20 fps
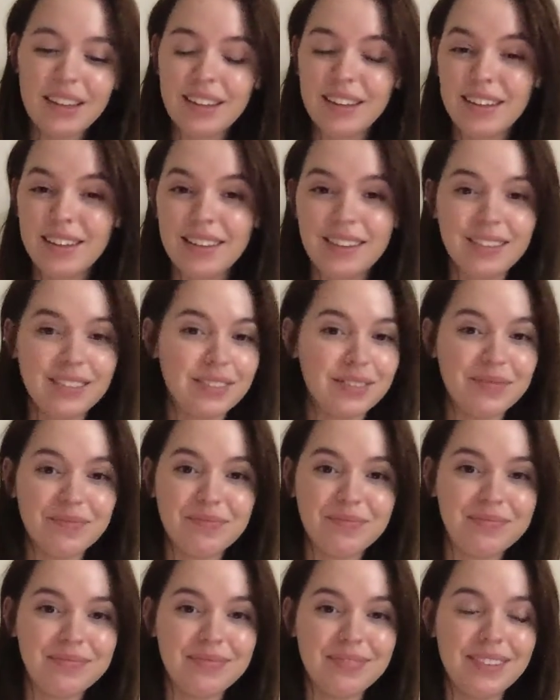He
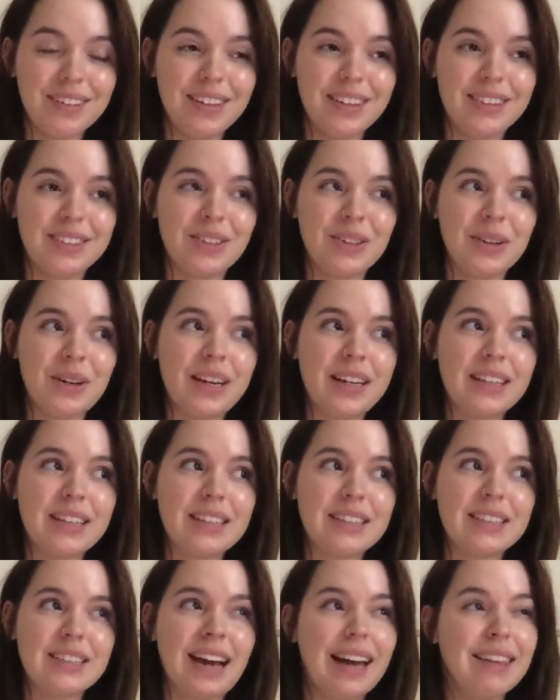is the
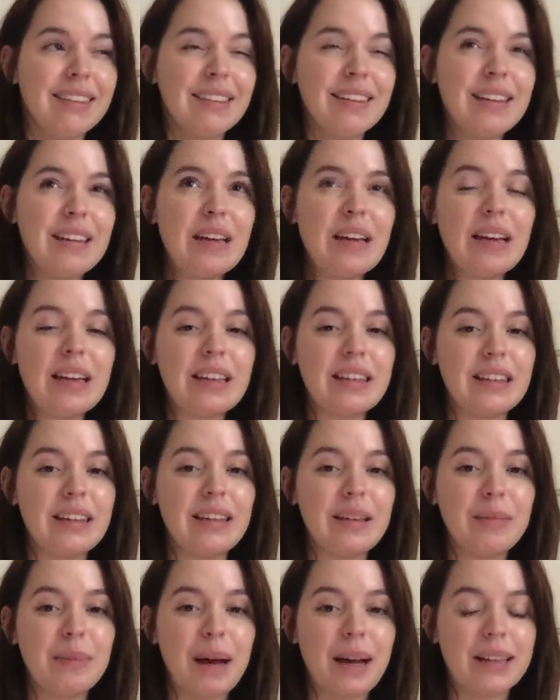greatest. Sadly,
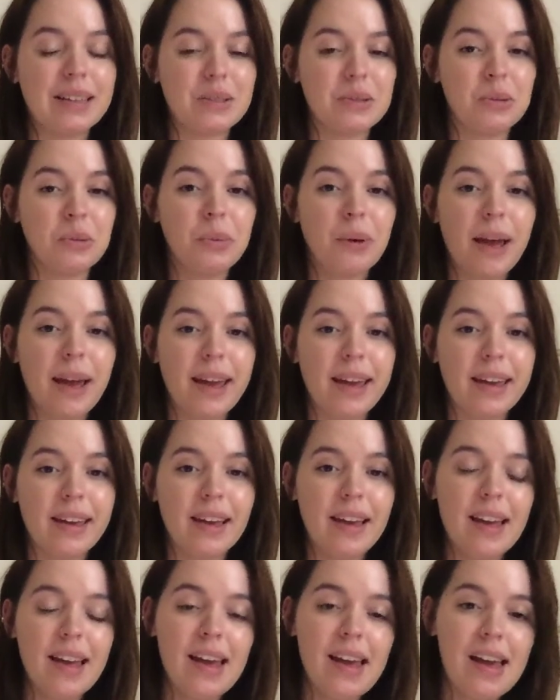he passed away
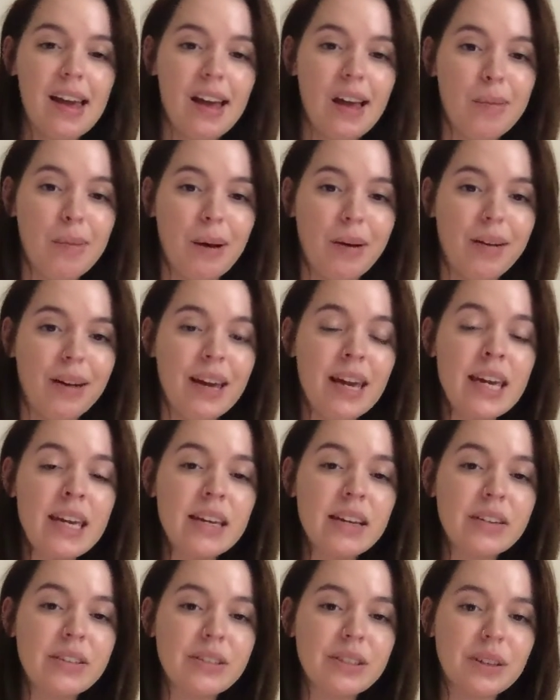about 8
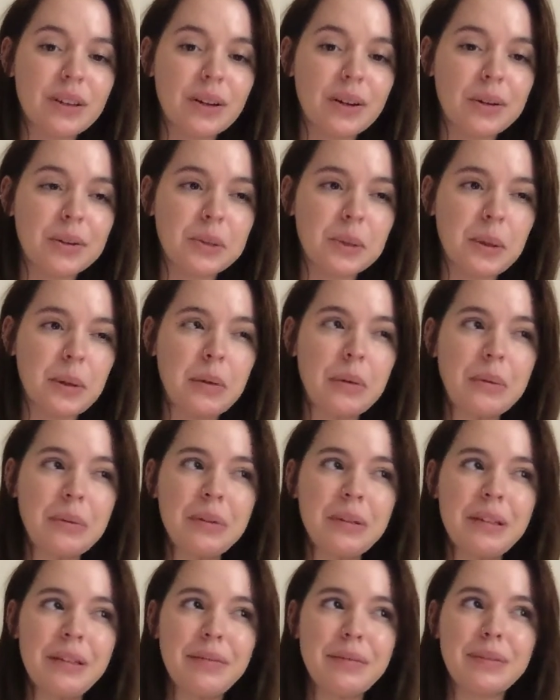years ago, so I
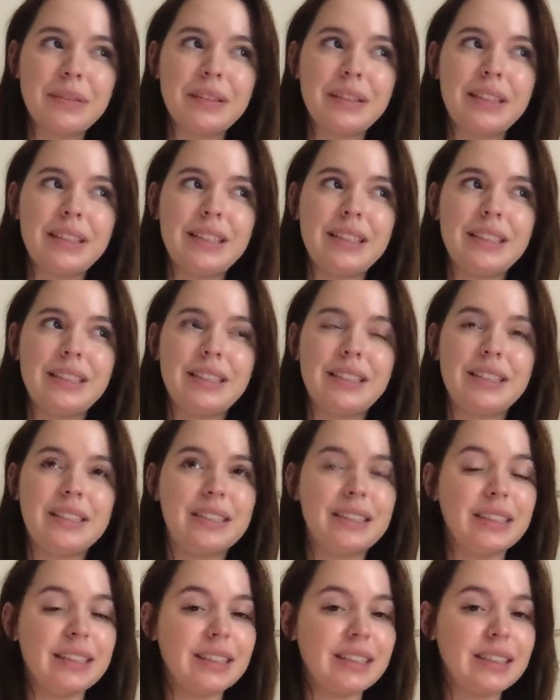only really
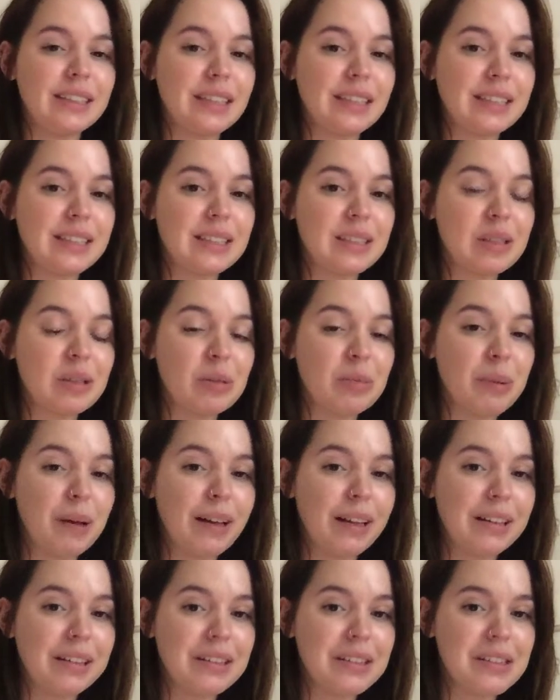did get to
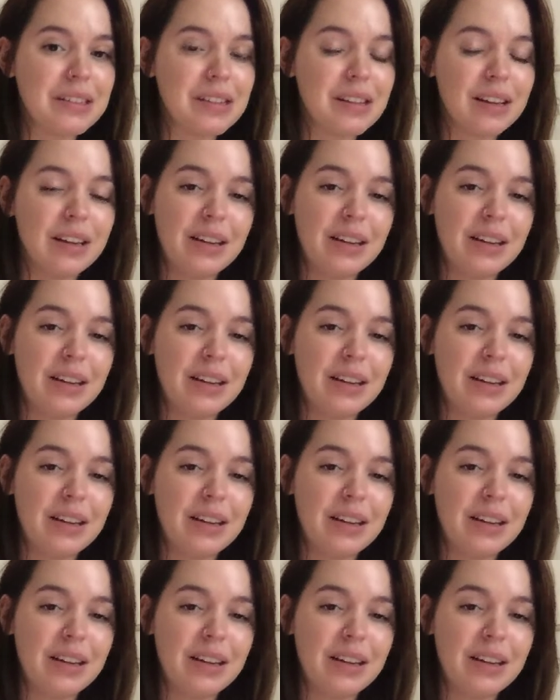spend